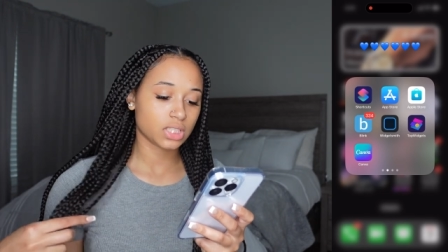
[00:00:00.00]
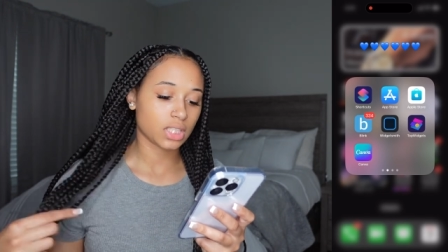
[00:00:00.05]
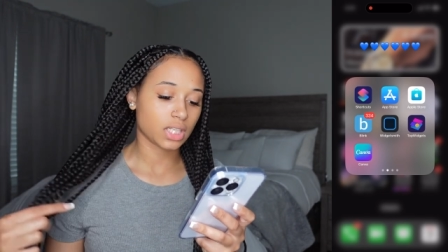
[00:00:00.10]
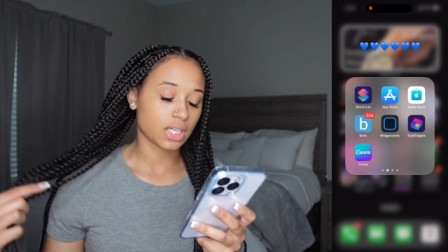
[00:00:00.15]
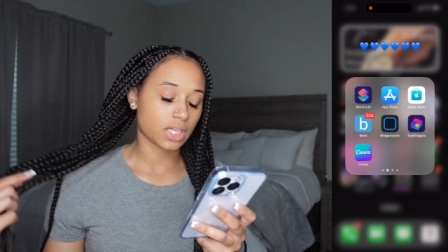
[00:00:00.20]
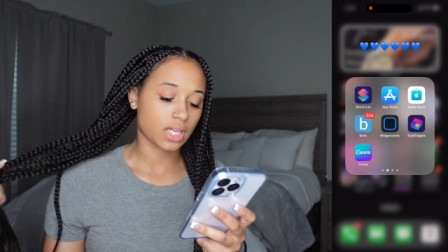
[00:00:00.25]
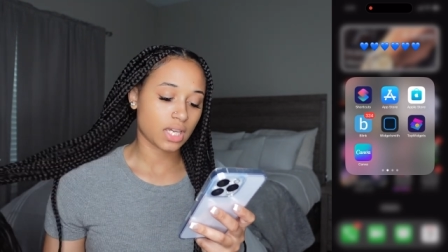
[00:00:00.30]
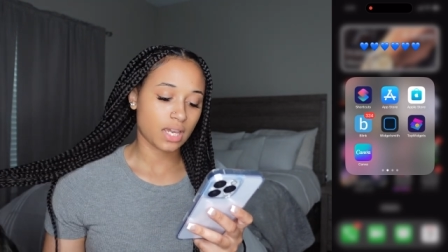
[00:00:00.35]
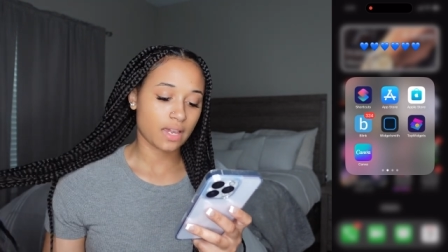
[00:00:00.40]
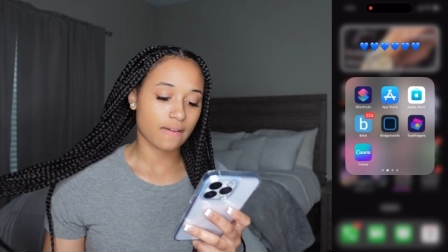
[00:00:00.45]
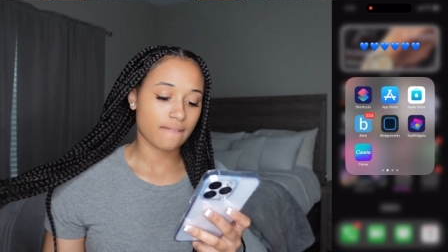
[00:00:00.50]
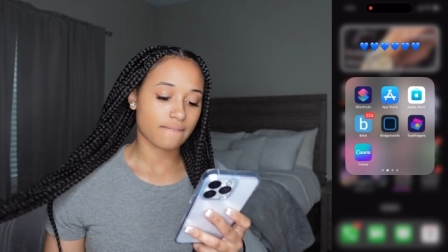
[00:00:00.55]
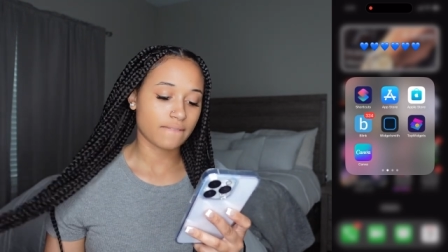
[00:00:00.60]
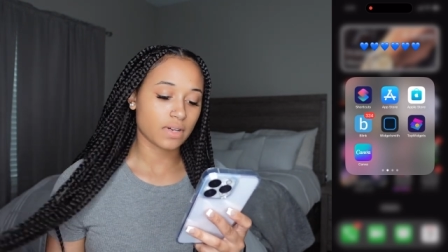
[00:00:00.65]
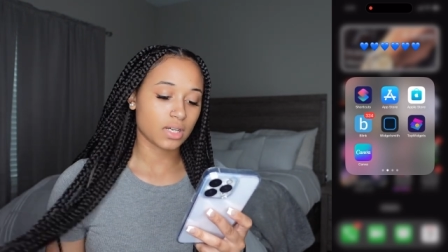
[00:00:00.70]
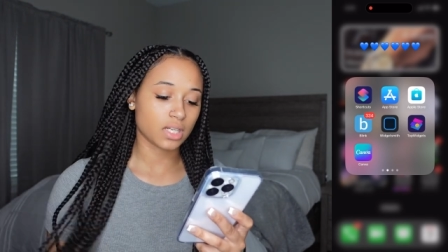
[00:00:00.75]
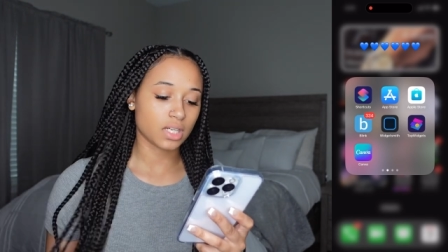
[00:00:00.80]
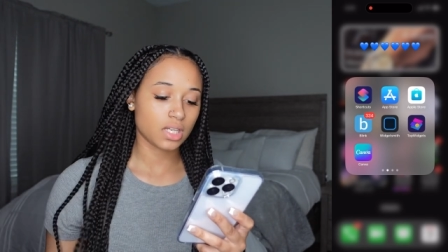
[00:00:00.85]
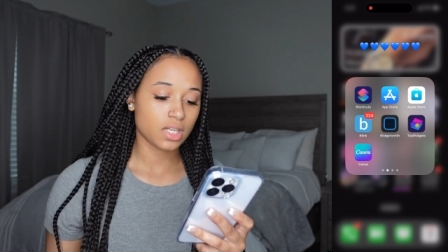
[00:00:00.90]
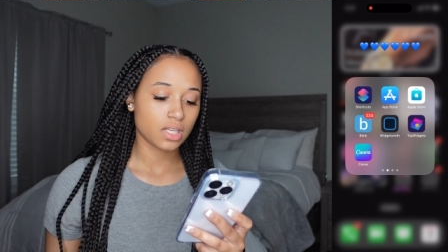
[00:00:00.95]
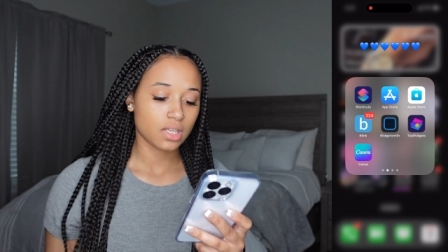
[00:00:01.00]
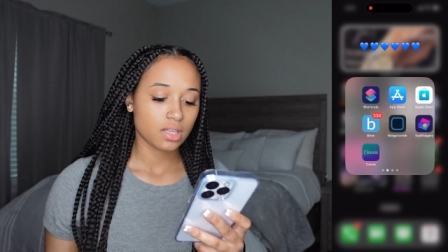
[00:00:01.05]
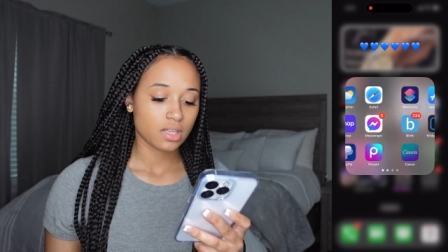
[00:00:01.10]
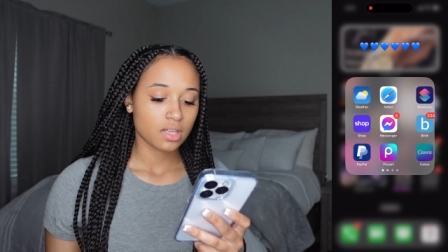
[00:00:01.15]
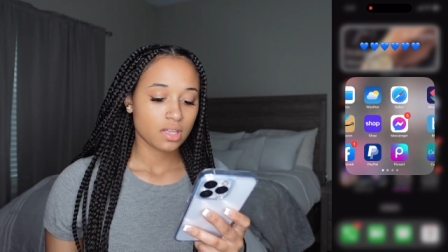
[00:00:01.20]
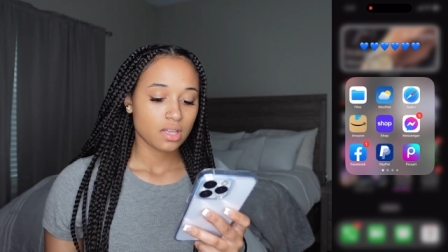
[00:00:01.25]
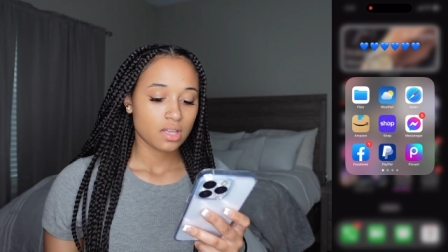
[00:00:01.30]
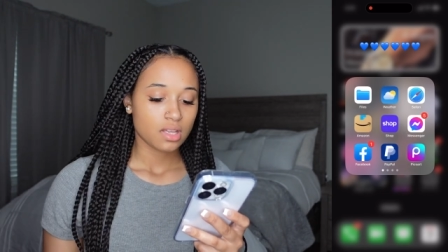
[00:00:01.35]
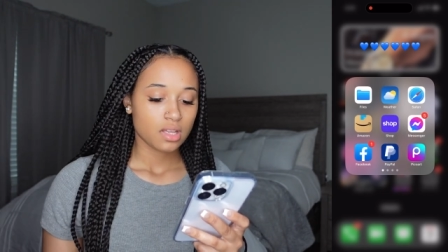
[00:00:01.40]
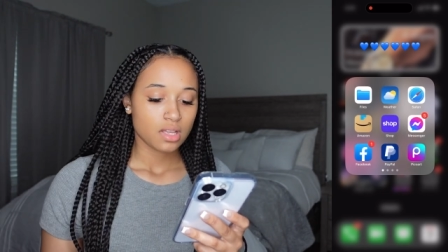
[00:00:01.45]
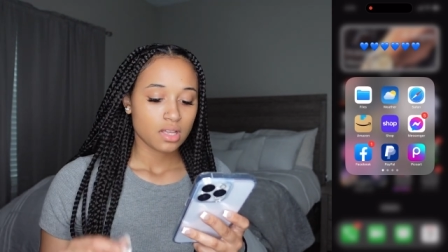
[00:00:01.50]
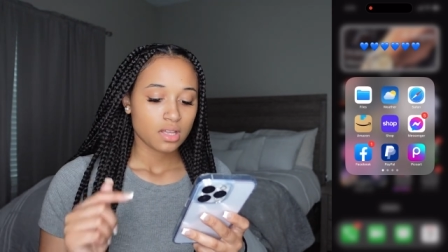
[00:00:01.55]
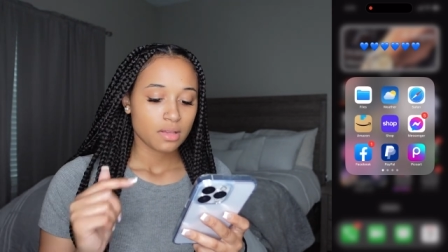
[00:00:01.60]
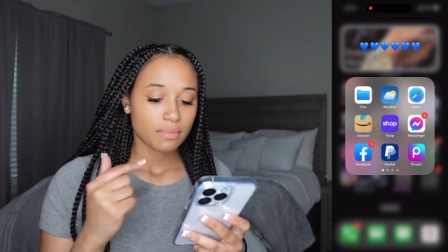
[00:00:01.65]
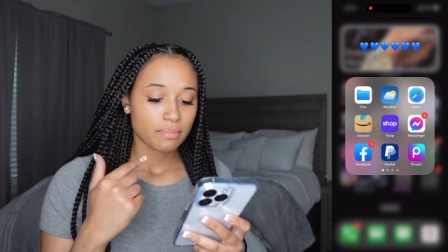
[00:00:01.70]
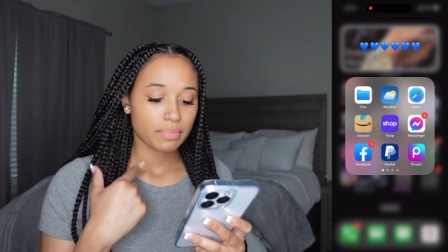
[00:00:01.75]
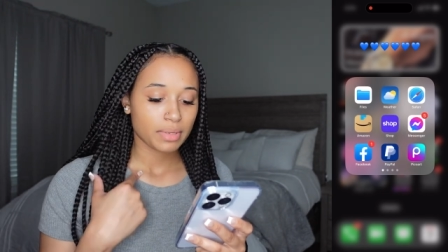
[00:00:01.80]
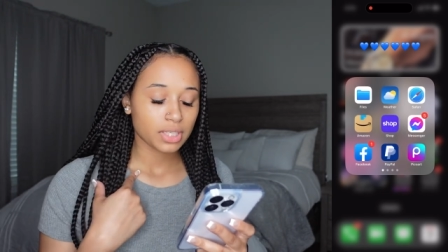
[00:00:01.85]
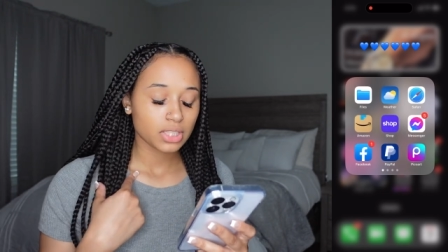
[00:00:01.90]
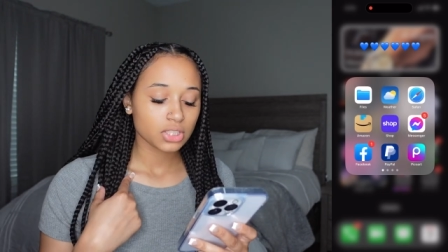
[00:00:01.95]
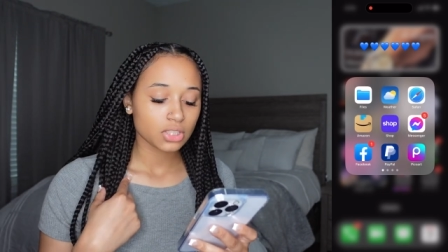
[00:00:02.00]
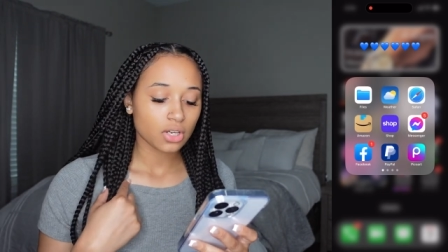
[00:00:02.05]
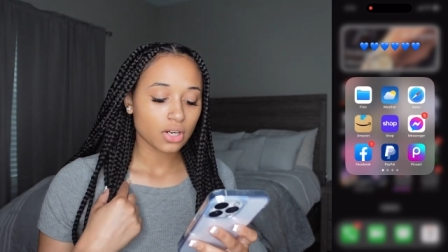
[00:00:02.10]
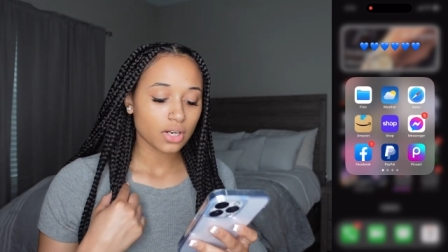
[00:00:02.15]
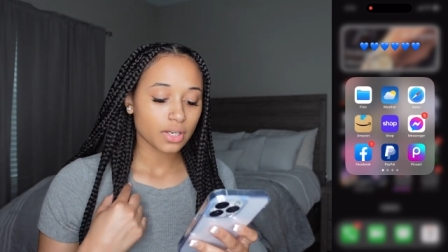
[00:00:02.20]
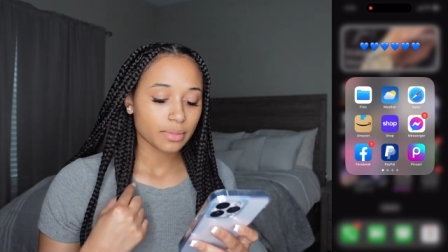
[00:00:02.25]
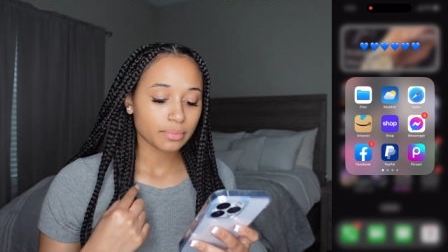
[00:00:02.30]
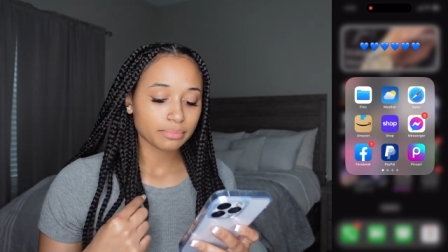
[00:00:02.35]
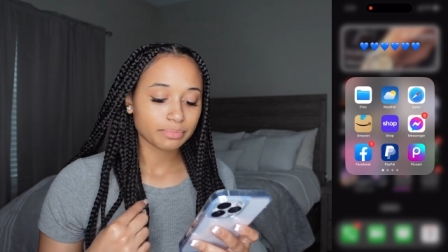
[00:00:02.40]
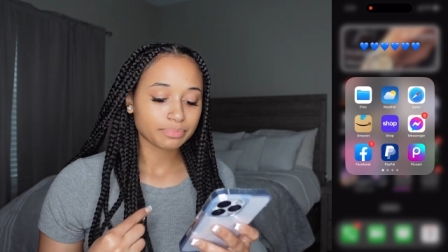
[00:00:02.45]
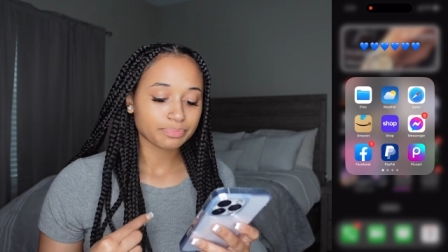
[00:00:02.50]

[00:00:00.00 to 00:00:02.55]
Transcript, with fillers: and Canva. PicsArt